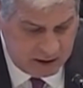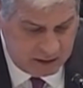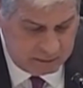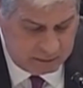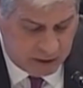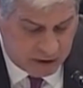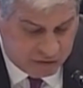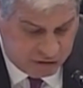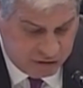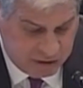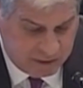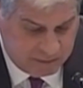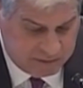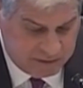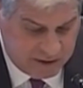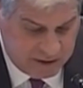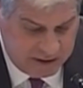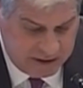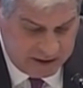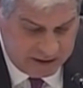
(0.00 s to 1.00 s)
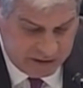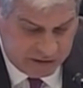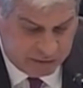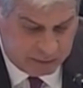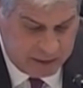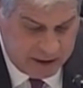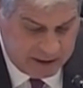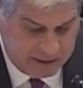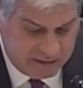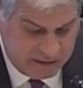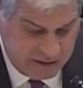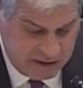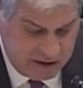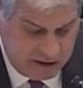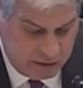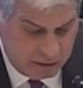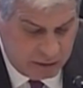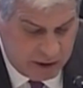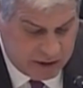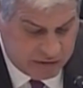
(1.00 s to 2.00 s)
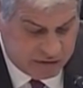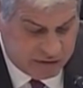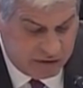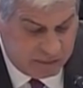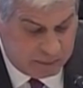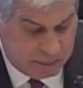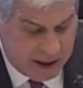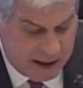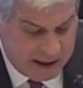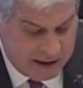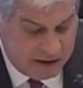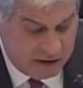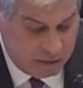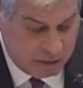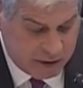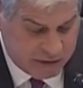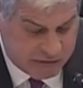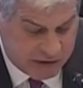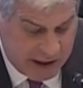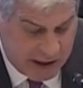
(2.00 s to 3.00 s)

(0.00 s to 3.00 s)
Much of the funding is spent in the U.S. to buy U.S.